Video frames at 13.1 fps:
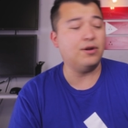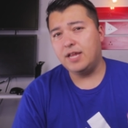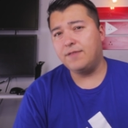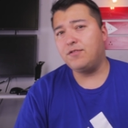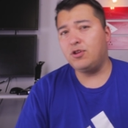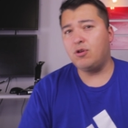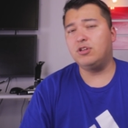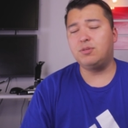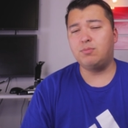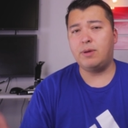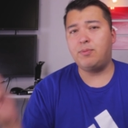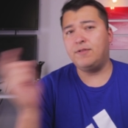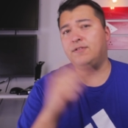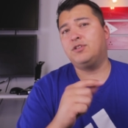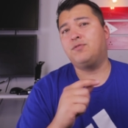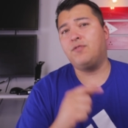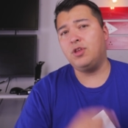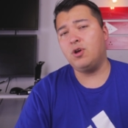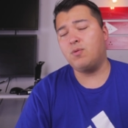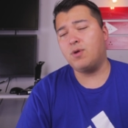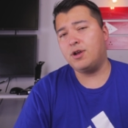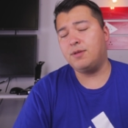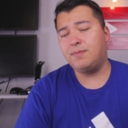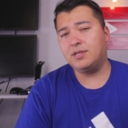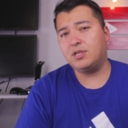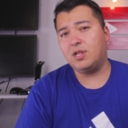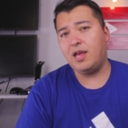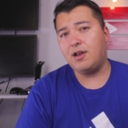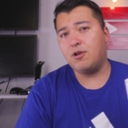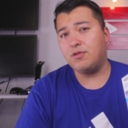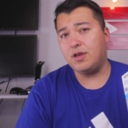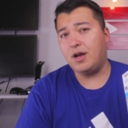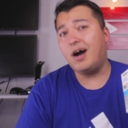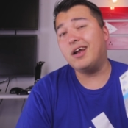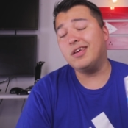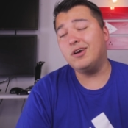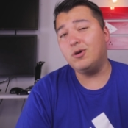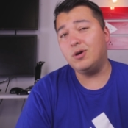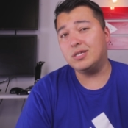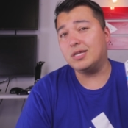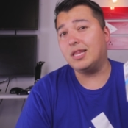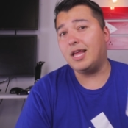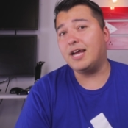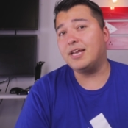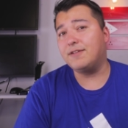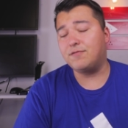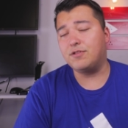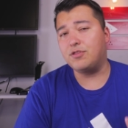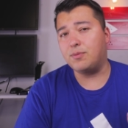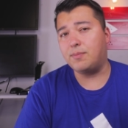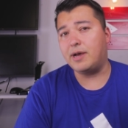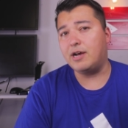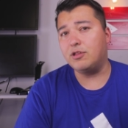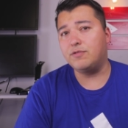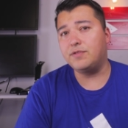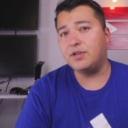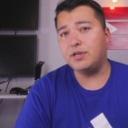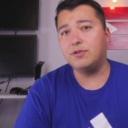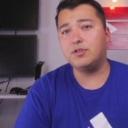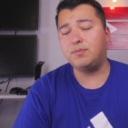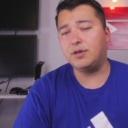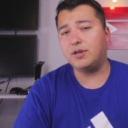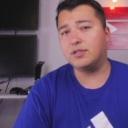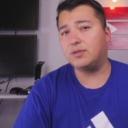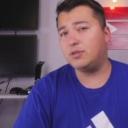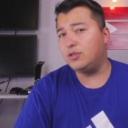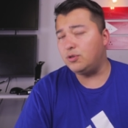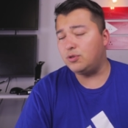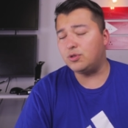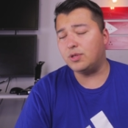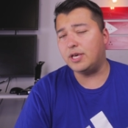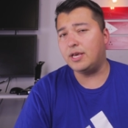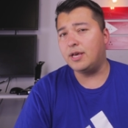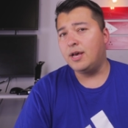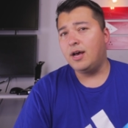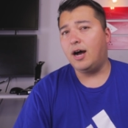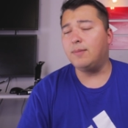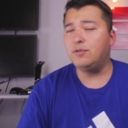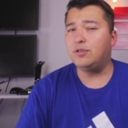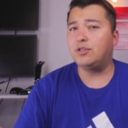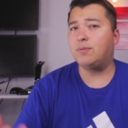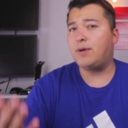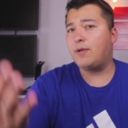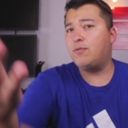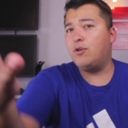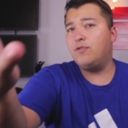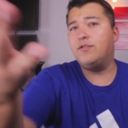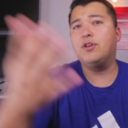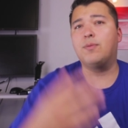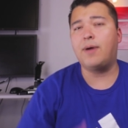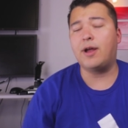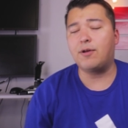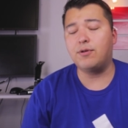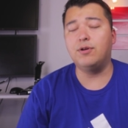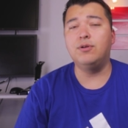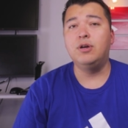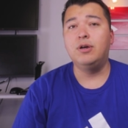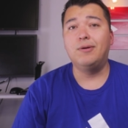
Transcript: And if you notice in my previous video where I did my slider, the audio is a lot different than my other videos because usually I'm using my Rode VideoMicro,